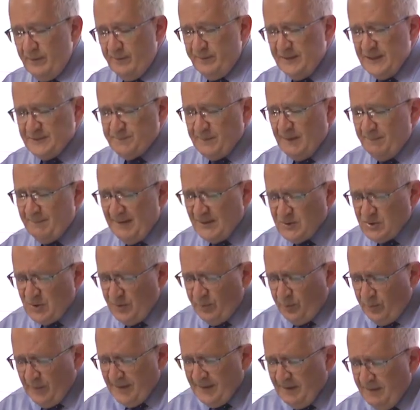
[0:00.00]
There's been mention
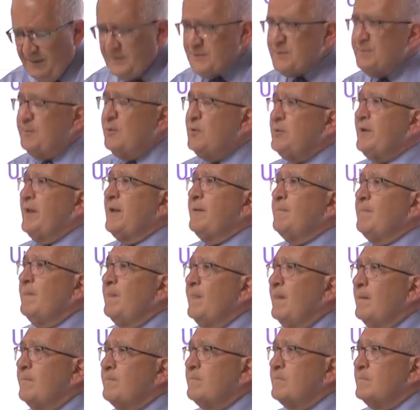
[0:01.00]
already this morning
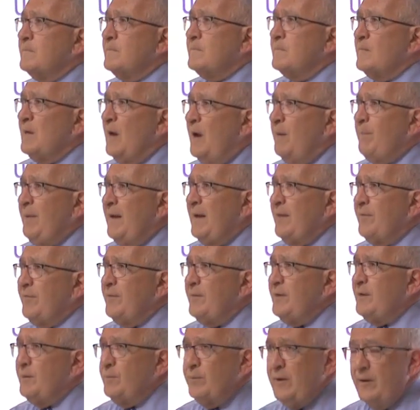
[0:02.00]
about
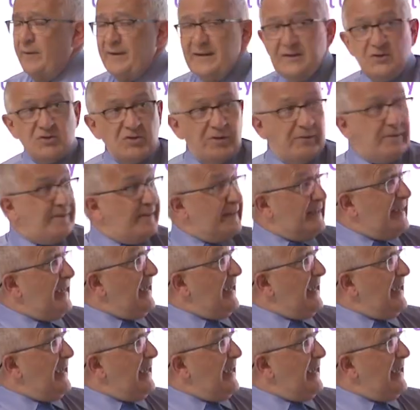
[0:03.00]
the Rohingya in the